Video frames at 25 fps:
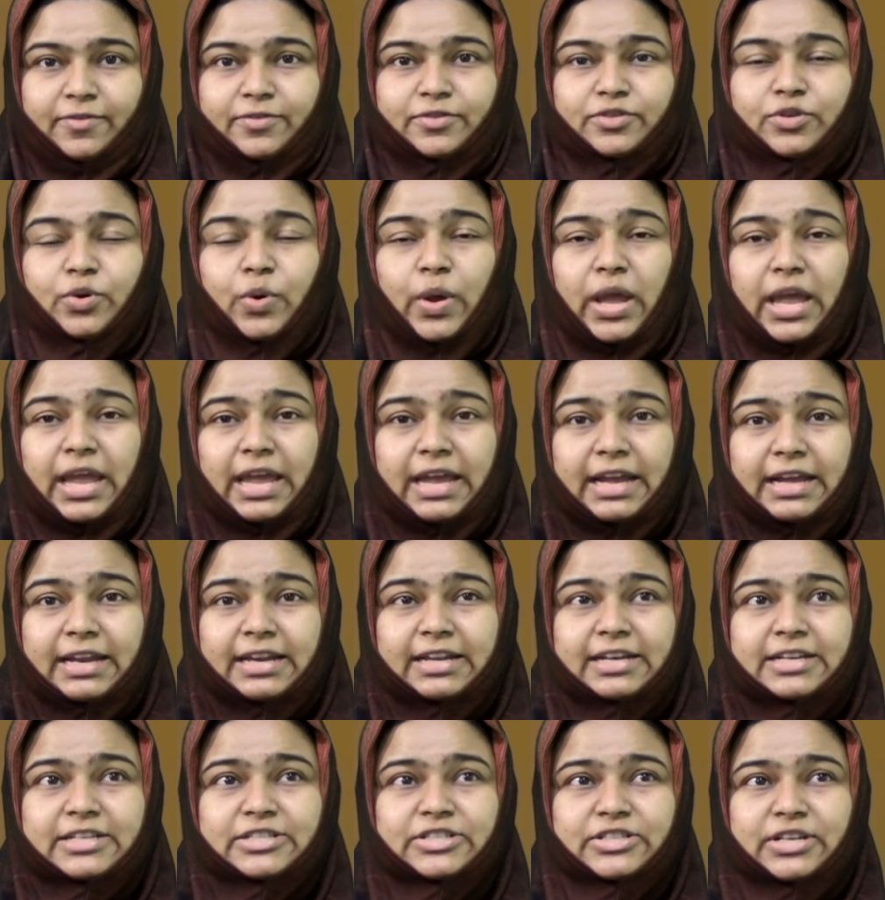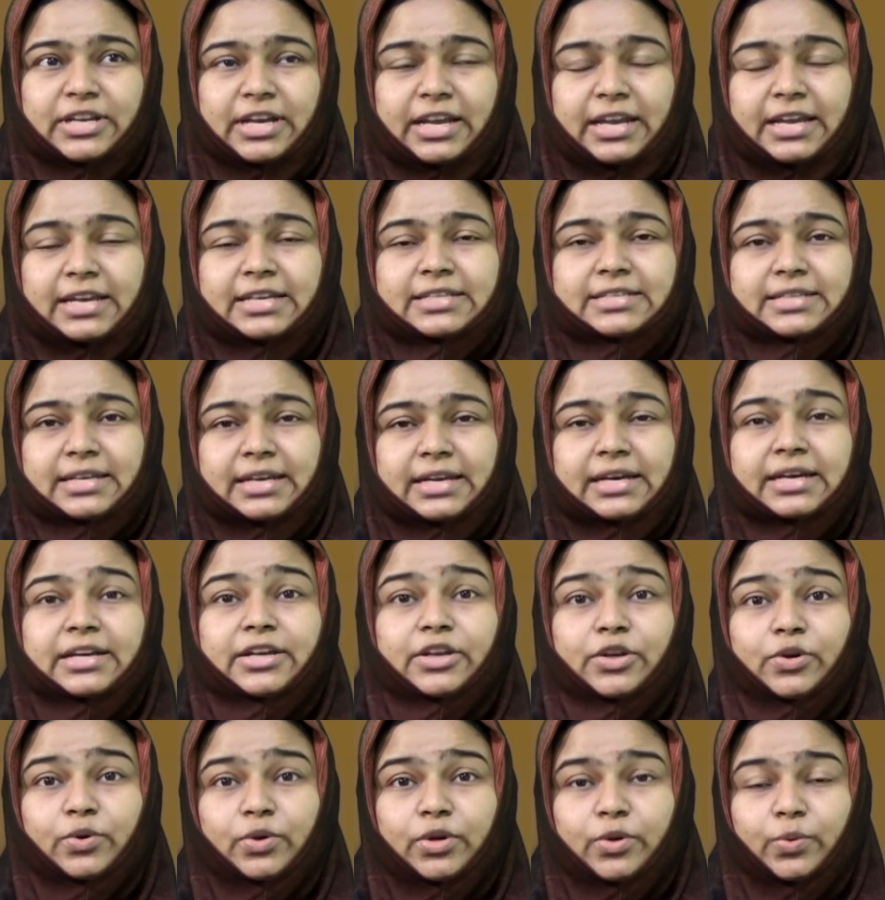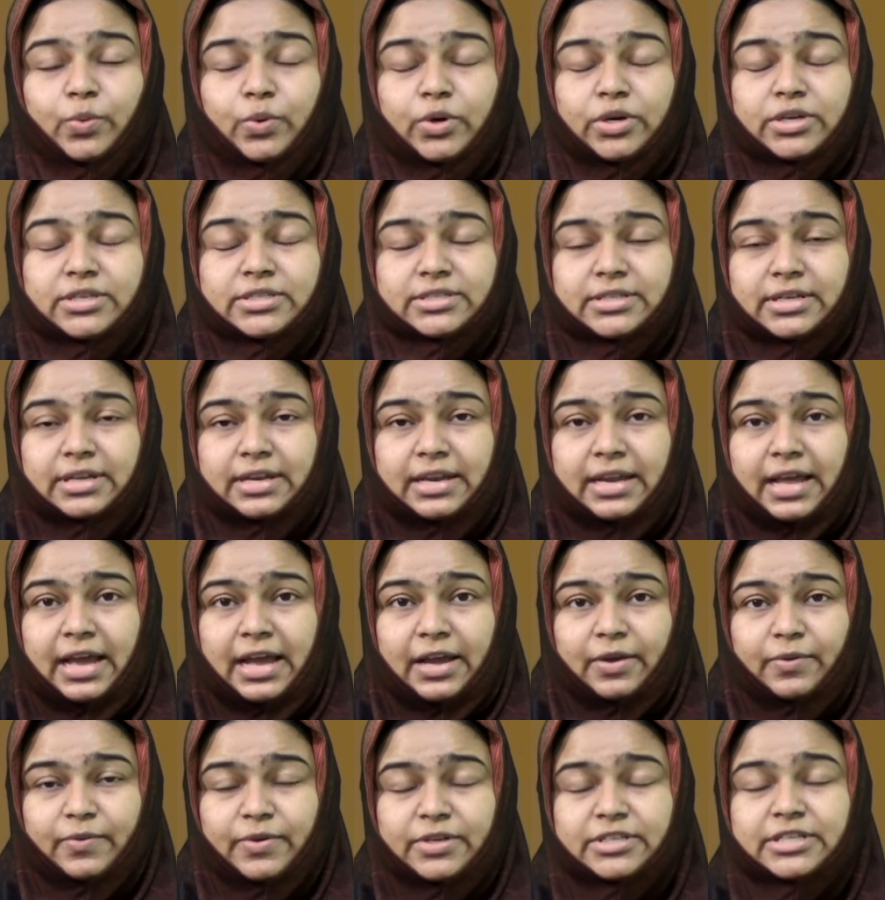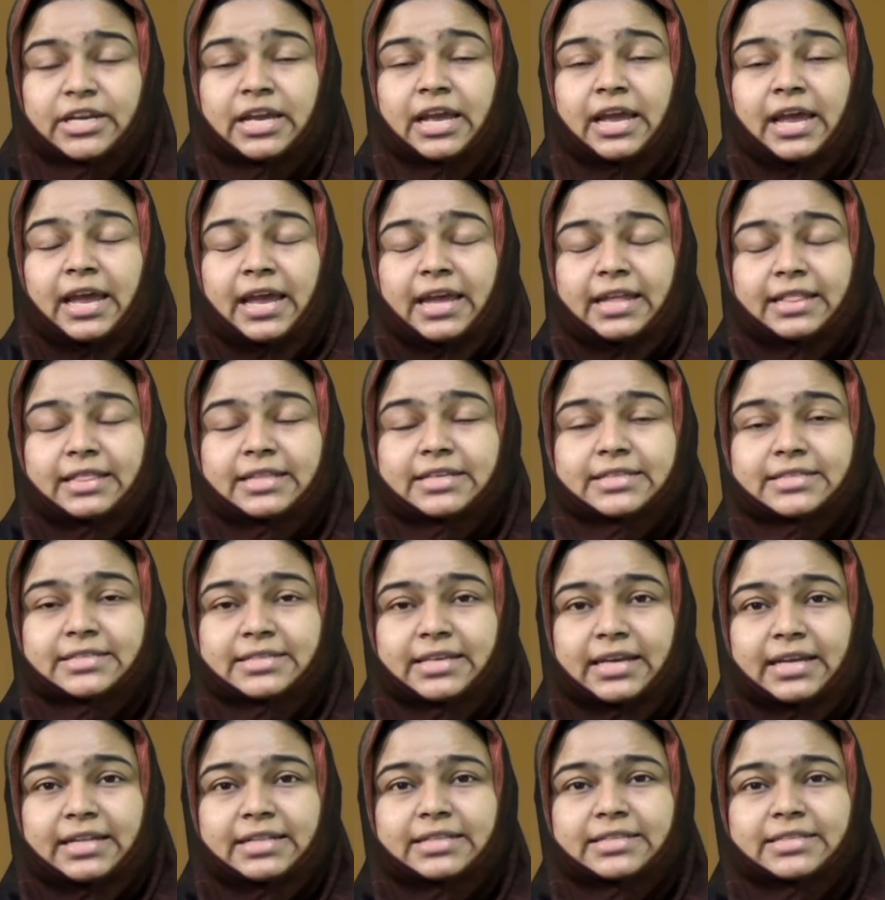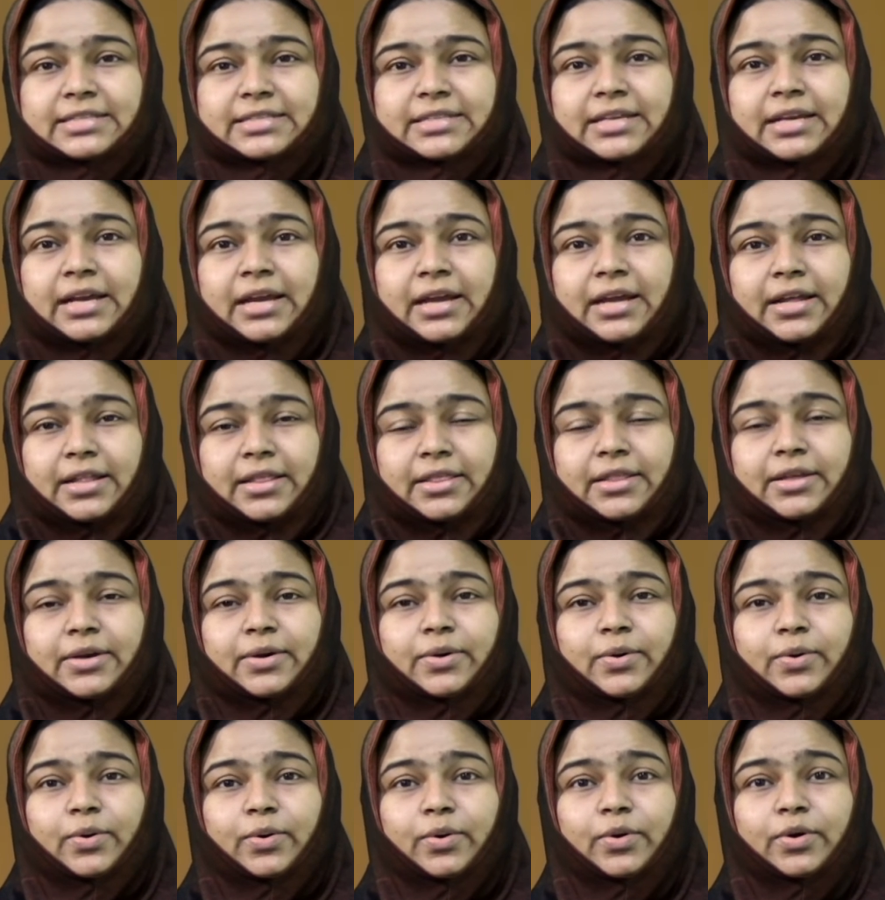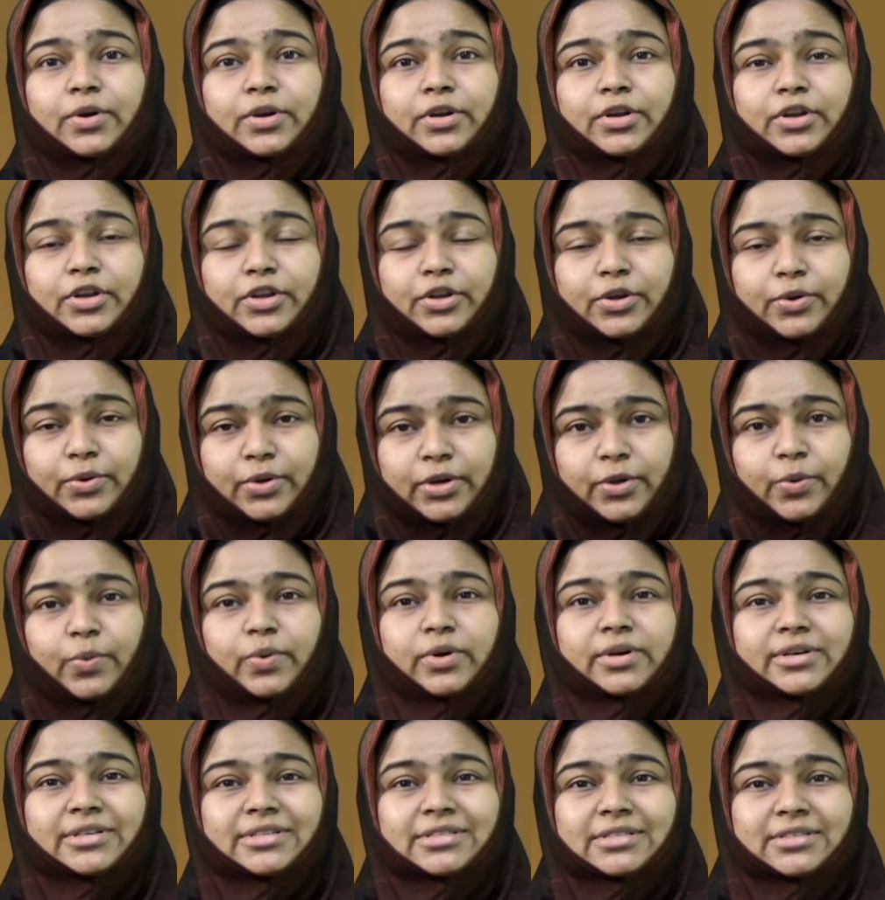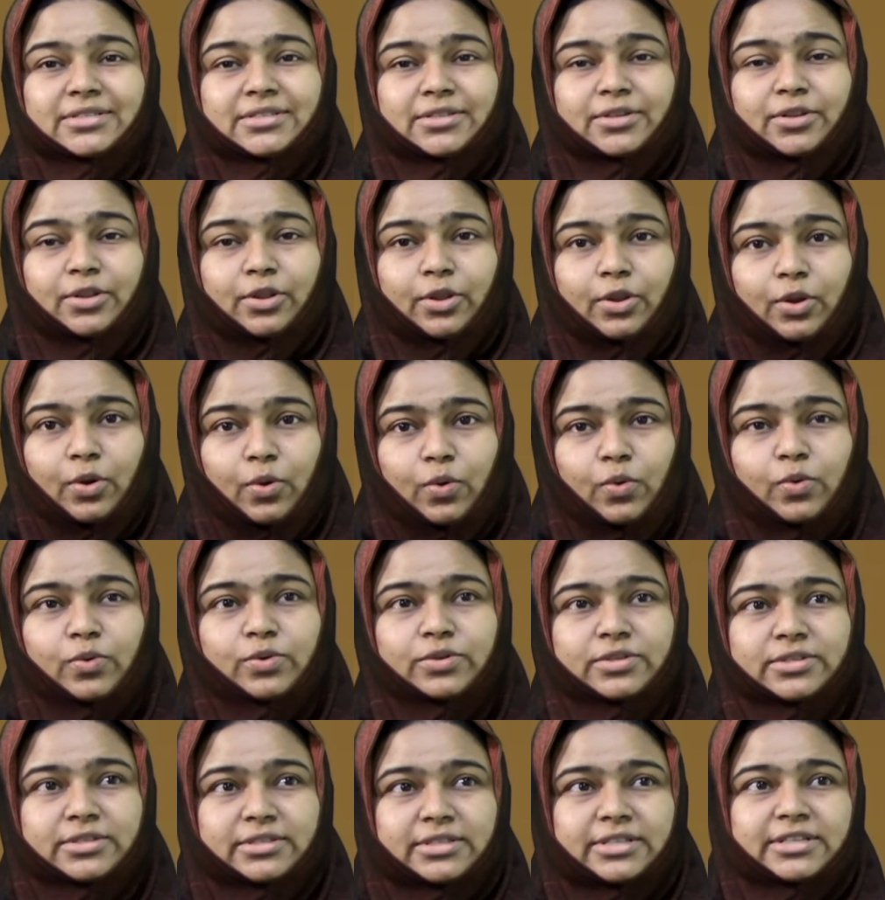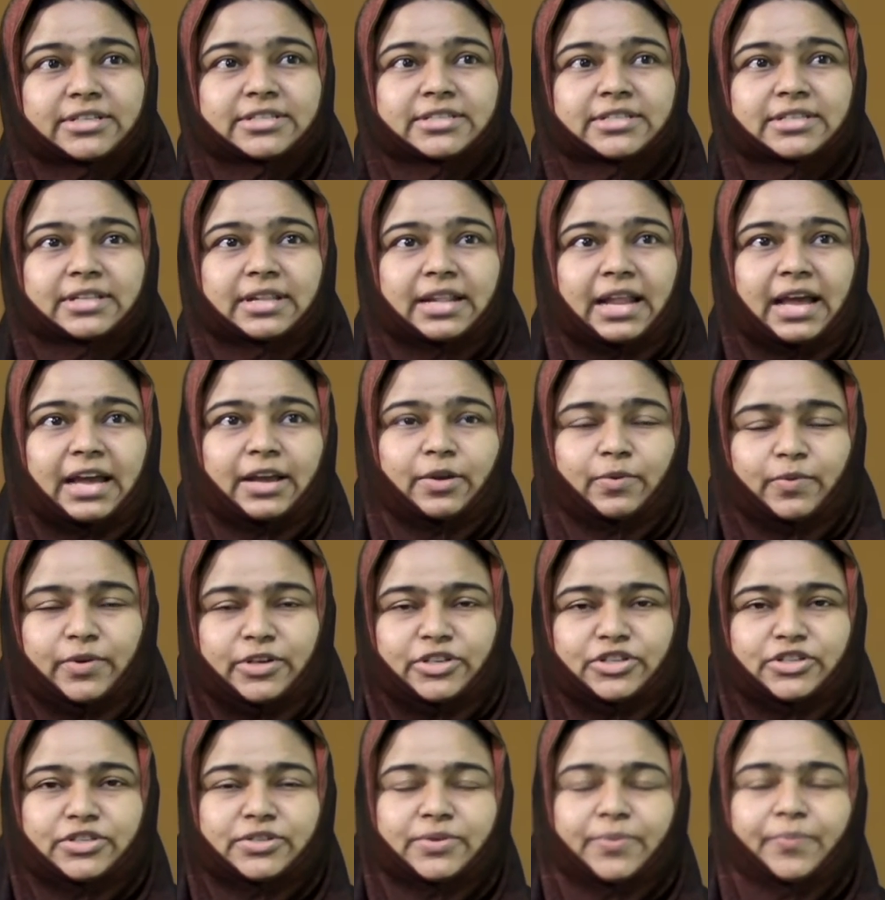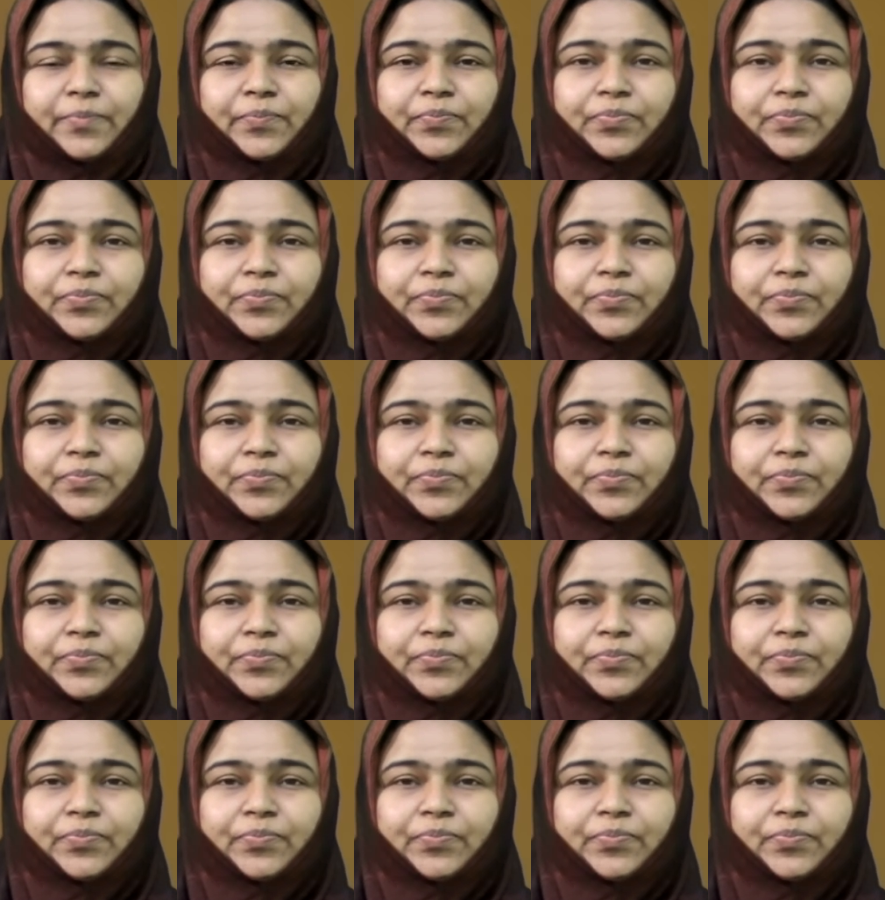So English is a universal language, in the sense the whole universe knows this language.